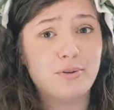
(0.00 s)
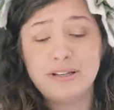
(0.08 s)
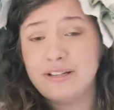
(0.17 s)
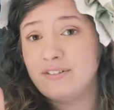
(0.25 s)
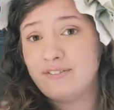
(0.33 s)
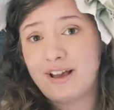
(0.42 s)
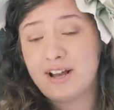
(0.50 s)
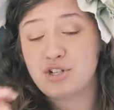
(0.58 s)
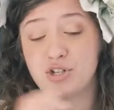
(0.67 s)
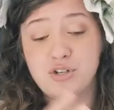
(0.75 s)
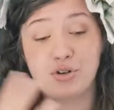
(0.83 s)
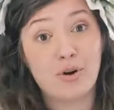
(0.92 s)
Lolita
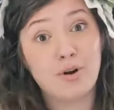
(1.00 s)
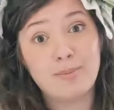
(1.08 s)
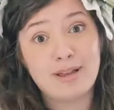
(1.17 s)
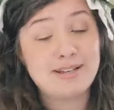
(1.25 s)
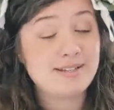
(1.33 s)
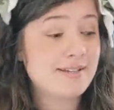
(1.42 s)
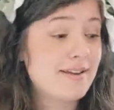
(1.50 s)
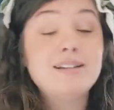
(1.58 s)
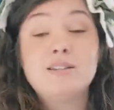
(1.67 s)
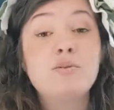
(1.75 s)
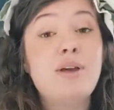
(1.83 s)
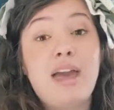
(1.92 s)
fashion garment.
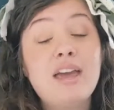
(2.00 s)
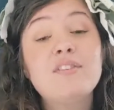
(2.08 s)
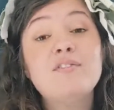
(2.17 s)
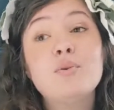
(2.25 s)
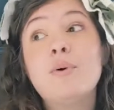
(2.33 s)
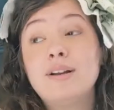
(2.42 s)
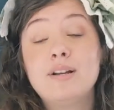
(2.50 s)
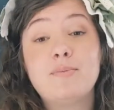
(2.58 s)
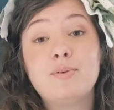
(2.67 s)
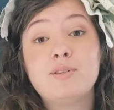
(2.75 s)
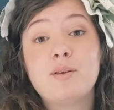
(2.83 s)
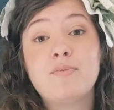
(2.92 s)
It's okay if you wind
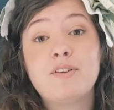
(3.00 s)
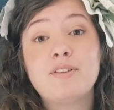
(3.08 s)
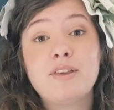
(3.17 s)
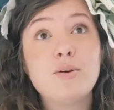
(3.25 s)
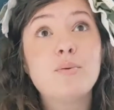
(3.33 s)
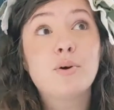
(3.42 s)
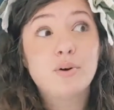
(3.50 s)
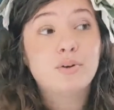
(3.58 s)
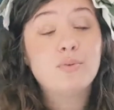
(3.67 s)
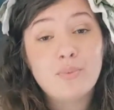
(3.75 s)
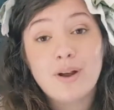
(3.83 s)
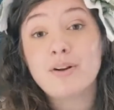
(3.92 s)
up with something that you
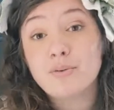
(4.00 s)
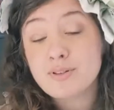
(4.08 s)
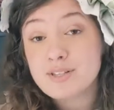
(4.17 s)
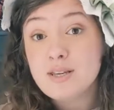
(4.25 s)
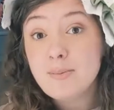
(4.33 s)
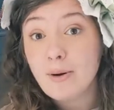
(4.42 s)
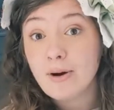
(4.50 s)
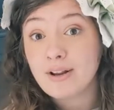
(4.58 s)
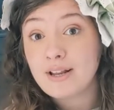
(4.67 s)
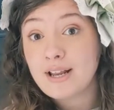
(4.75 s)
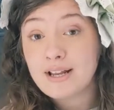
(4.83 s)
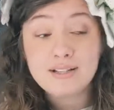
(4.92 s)
couldn't wear to a tea
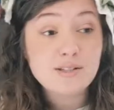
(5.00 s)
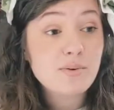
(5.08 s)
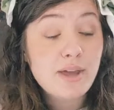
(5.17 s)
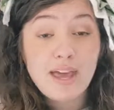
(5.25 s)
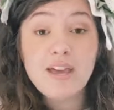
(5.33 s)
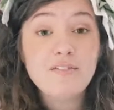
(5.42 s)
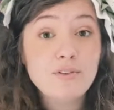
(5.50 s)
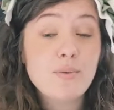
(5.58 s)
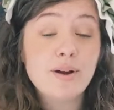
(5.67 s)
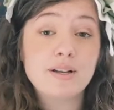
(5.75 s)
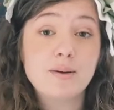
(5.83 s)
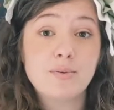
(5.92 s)
party, and it's okay if you
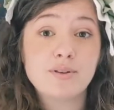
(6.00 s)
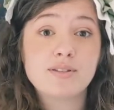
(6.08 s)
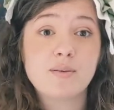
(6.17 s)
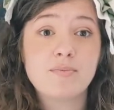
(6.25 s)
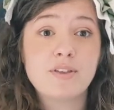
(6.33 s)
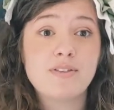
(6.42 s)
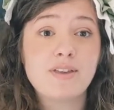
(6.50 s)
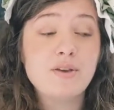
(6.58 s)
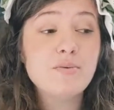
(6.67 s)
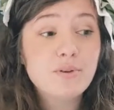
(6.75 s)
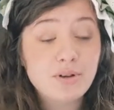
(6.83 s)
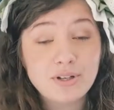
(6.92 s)
wind up with something that
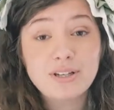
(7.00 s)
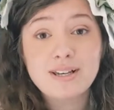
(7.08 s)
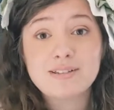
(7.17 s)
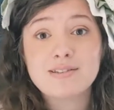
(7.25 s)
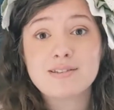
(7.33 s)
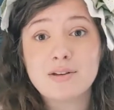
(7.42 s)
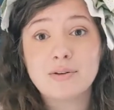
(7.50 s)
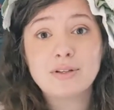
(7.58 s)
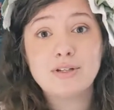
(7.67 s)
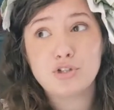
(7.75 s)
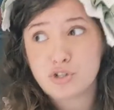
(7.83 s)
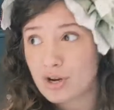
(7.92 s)
you couldn't
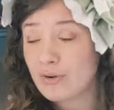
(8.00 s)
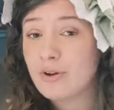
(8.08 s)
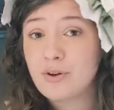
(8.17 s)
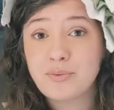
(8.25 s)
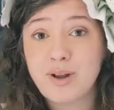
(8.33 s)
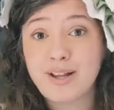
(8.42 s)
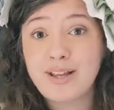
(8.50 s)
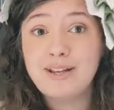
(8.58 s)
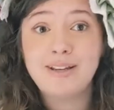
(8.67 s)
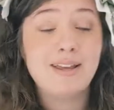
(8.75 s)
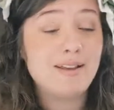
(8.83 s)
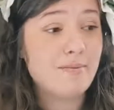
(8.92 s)
necessarily share on Reddit
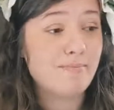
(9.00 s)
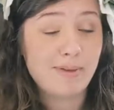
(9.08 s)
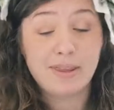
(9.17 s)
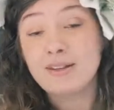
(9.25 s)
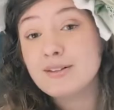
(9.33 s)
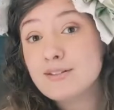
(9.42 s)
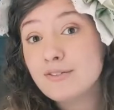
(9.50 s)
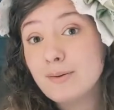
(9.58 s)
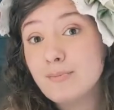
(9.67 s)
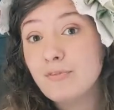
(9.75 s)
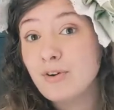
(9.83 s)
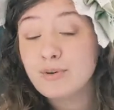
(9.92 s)
and get millions of
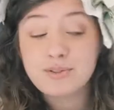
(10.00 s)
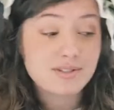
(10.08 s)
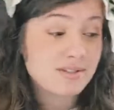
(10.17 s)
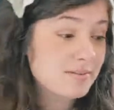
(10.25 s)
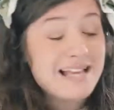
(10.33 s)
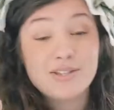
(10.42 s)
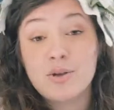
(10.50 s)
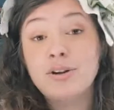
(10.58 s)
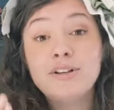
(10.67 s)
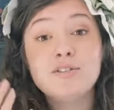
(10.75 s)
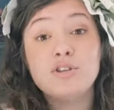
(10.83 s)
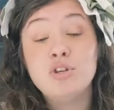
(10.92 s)
upvotes. As
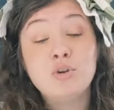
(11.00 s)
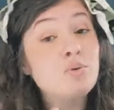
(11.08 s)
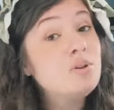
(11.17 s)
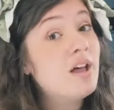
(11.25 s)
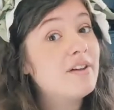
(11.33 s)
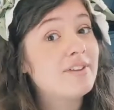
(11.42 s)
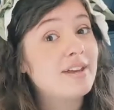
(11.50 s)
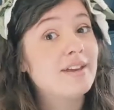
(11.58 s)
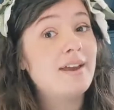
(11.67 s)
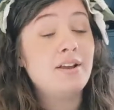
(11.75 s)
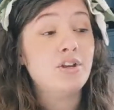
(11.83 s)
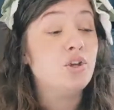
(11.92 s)
long as you love
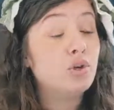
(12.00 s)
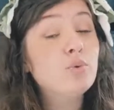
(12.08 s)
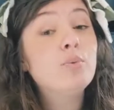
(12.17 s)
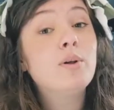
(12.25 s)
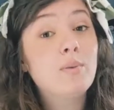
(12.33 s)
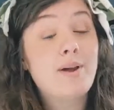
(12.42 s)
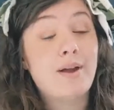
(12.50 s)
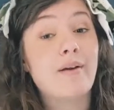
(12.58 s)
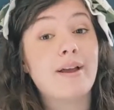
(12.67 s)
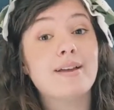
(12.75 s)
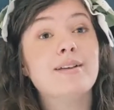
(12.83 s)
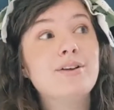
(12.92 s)
it and you will wear
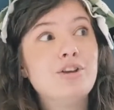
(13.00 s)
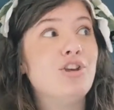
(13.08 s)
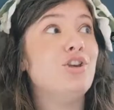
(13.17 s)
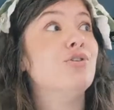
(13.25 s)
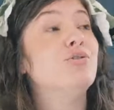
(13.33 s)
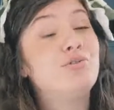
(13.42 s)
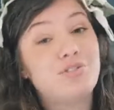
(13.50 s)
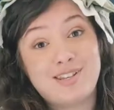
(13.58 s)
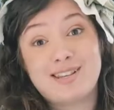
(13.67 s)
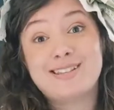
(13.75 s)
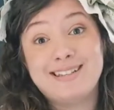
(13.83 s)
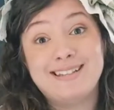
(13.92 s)
it, you've
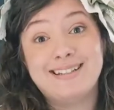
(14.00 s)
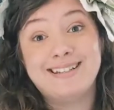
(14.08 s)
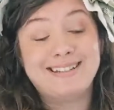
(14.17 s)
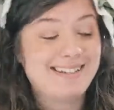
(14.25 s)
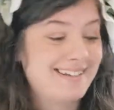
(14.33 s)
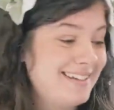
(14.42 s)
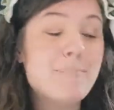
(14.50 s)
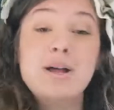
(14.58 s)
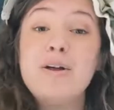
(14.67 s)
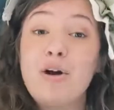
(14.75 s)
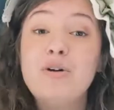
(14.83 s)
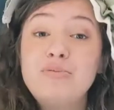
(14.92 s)
succeeded.
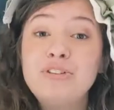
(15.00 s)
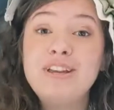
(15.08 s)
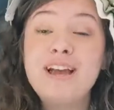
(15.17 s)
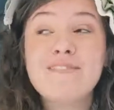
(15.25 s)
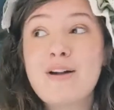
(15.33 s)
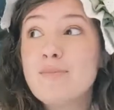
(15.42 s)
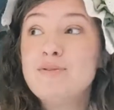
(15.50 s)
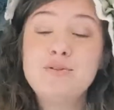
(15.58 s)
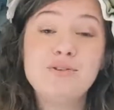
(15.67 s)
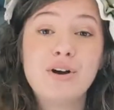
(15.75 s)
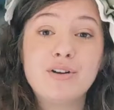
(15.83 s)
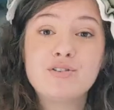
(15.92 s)
But hopefully I've helped
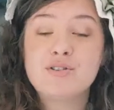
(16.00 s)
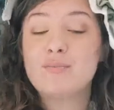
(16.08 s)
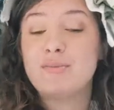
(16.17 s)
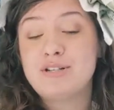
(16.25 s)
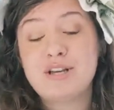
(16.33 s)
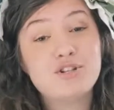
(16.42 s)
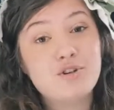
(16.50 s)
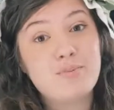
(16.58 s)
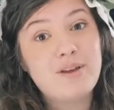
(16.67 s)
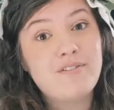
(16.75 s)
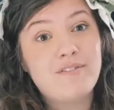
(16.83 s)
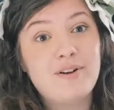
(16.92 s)
you dodge some potential
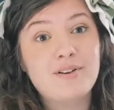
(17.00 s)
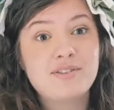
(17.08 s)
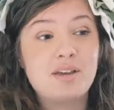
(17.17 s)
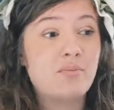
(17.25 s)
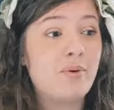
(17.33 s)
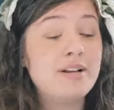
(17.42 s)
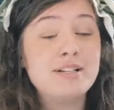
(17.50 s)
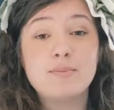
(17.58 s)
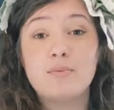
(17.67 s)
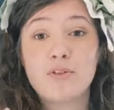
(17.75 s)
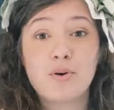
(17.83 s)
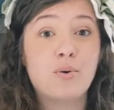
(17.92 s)
pitfalls and wind
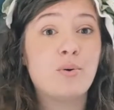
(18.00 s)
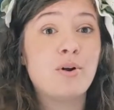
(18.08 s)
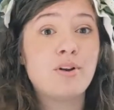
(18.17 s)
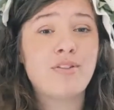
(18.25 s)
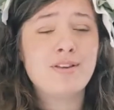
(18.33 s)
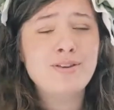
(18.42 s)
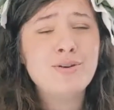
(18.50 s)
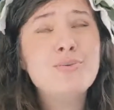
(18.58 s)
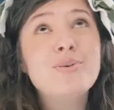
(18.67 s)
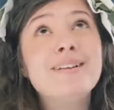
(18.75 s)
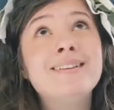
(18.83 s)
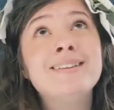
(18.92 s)
up with a cord that you
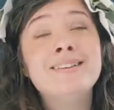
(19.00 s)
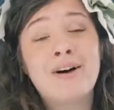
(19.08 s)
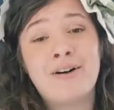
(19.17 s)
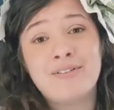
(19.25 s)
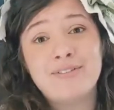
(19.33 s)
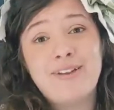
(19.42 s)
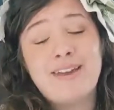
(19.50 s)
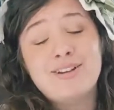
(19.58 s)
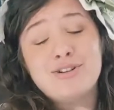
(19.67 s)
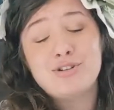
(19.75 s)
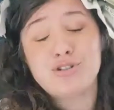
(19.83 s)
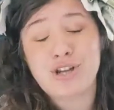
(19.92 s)
will love
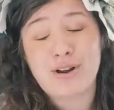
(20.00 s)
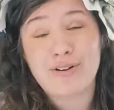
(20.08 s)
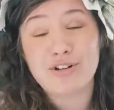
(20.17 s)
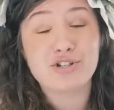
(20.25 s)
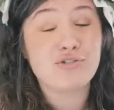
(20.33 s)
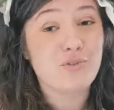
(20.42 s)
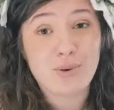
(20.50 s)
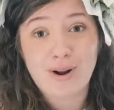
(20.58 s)
and cherish